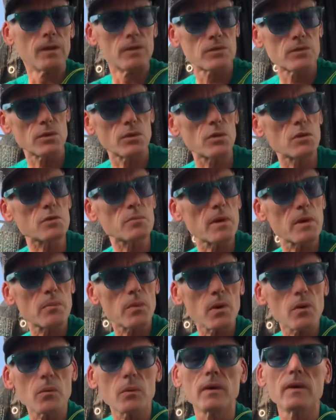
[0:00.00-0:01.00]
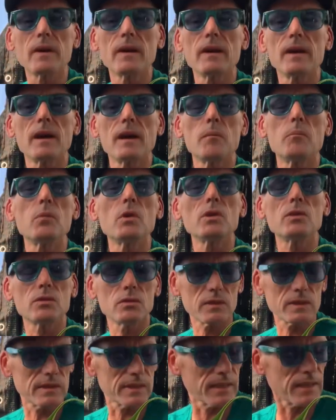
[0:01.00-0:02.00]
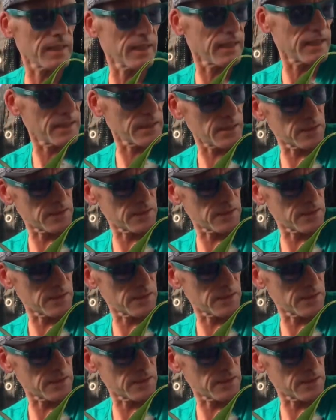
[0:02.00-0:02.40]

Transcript: so those pepper were put to seedling